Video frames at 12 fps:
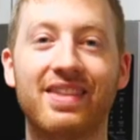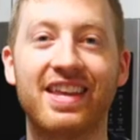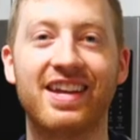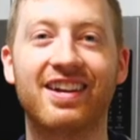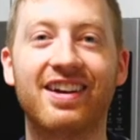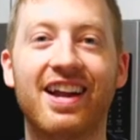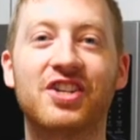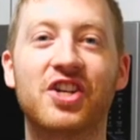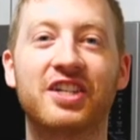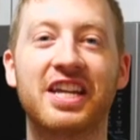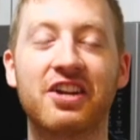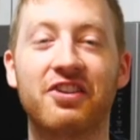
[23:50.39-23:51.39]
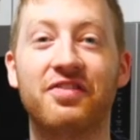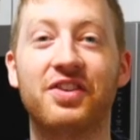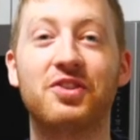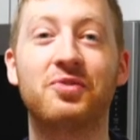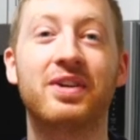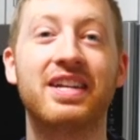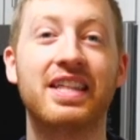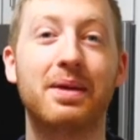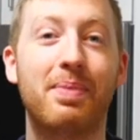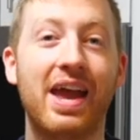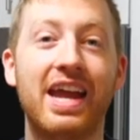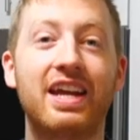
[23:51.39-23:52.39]
Here on Shark Tank Reviews, we are
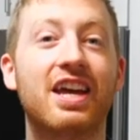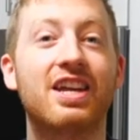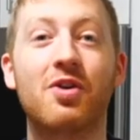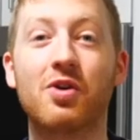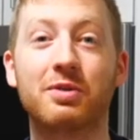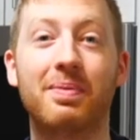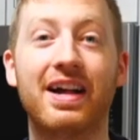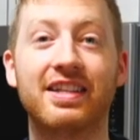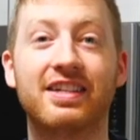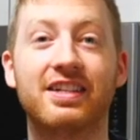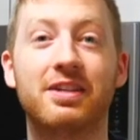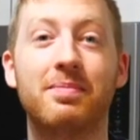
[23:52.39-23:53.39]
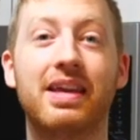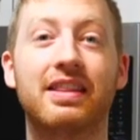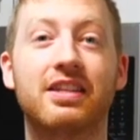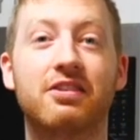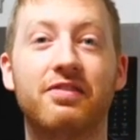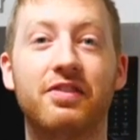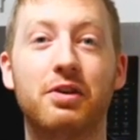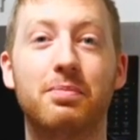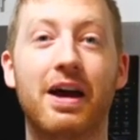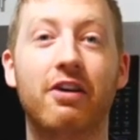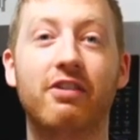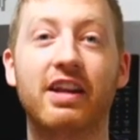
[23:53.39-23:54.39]
neither paid nor sponsored to make this review
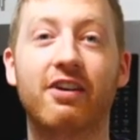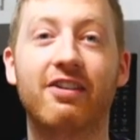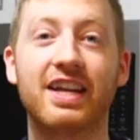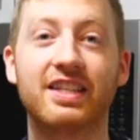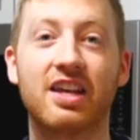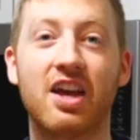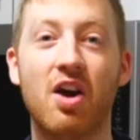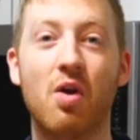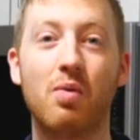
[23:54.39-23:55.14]
by Reader Rest.